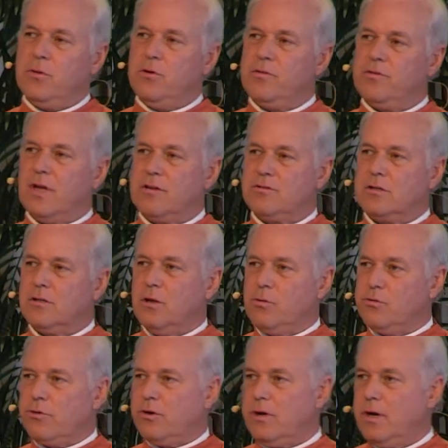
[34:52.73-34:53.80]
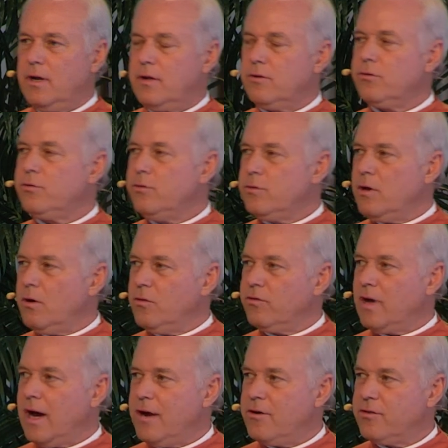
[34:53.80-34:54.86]
moves us closer to
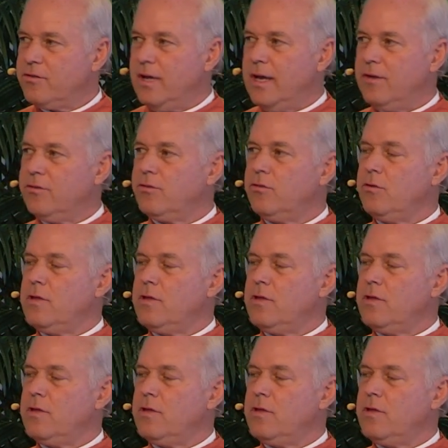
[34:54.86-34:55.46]
those higher states,